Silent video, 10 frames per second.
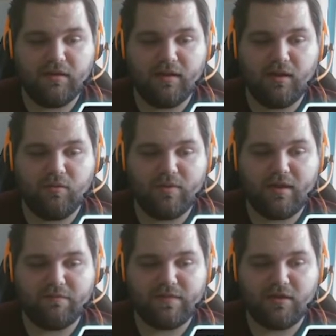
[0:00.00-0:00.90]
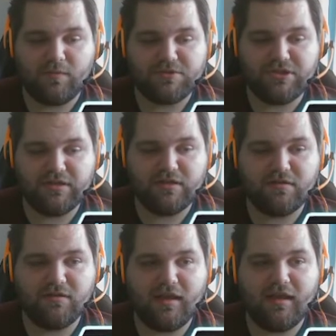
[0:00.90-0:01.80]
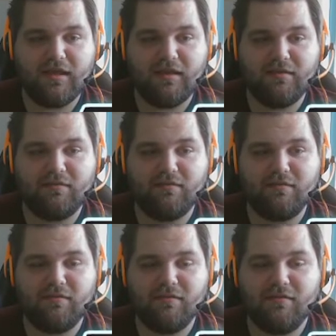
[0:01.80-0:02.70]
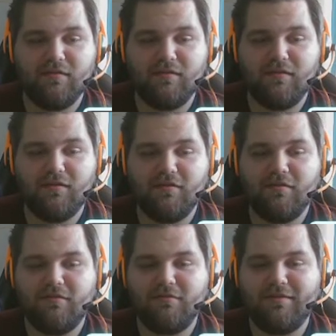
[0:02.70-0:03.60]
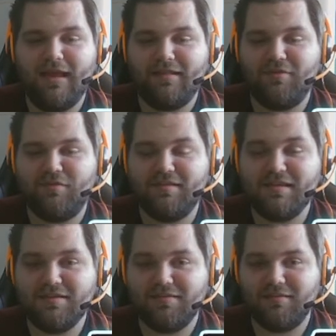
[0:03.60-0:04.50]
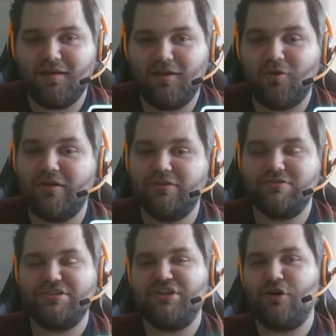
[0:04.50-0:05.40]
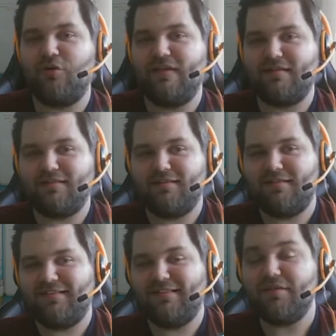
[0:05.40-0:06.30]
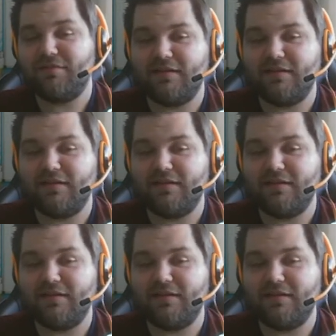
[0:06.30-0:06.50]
Now we have that option here, and yeah, as you see, according to GTO, that's definitely